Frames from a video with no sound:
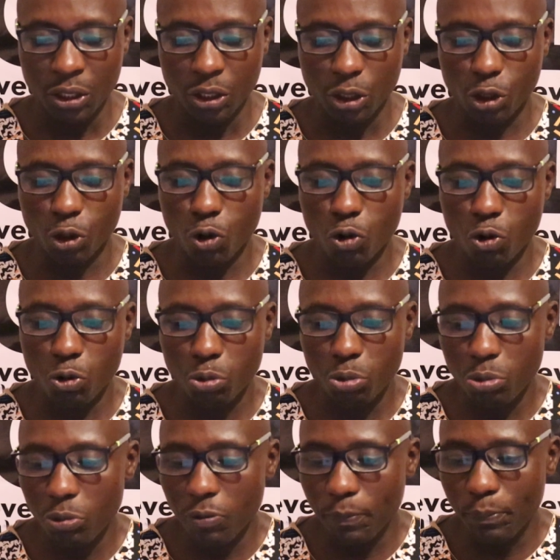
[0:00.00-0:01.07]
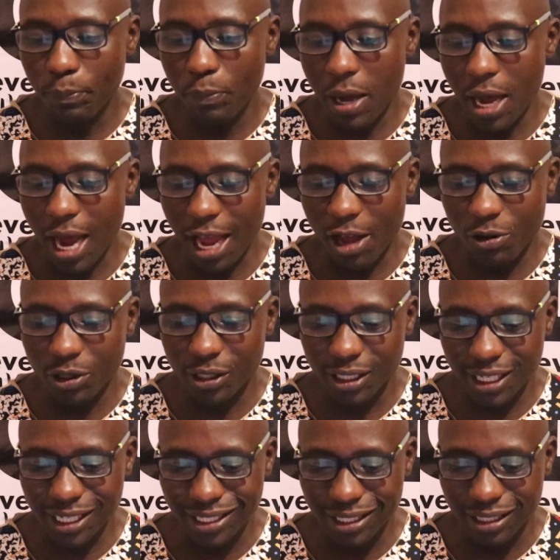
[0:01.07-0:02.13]
So I
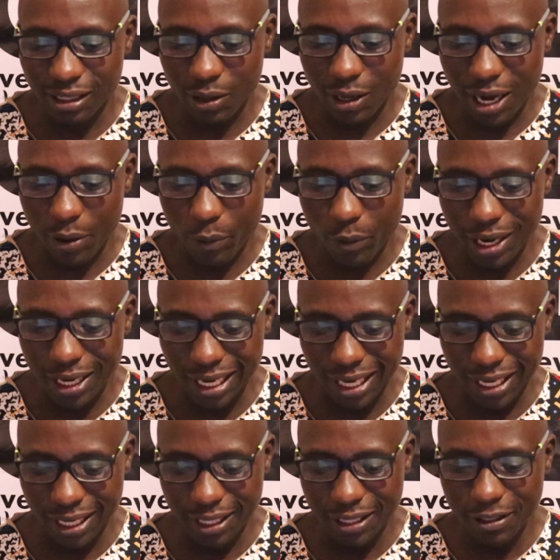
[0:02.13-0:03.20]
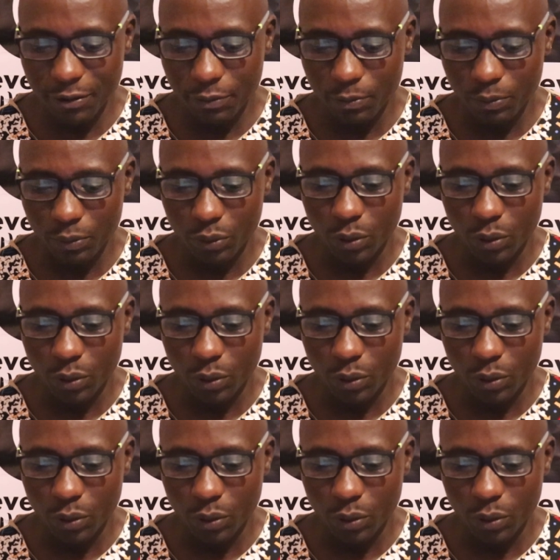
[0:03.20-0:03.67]
was just wondering,